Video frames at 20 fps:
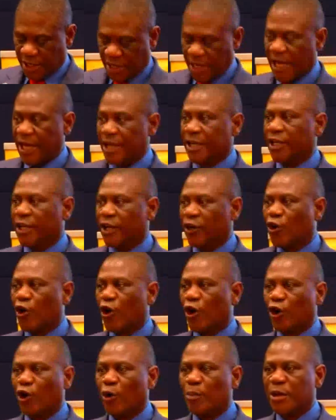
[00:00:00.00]
and
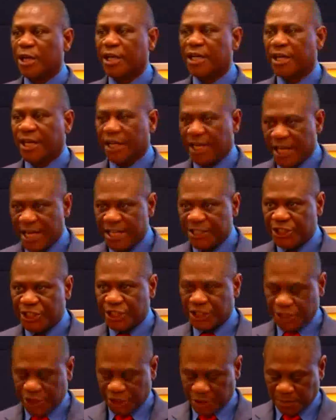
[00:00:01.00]
economic
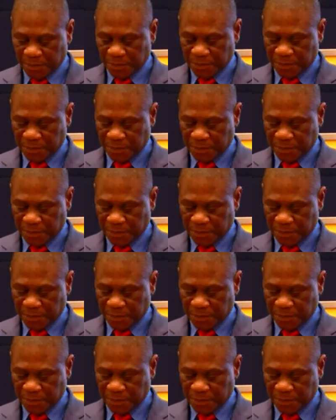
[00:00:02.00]
relationship.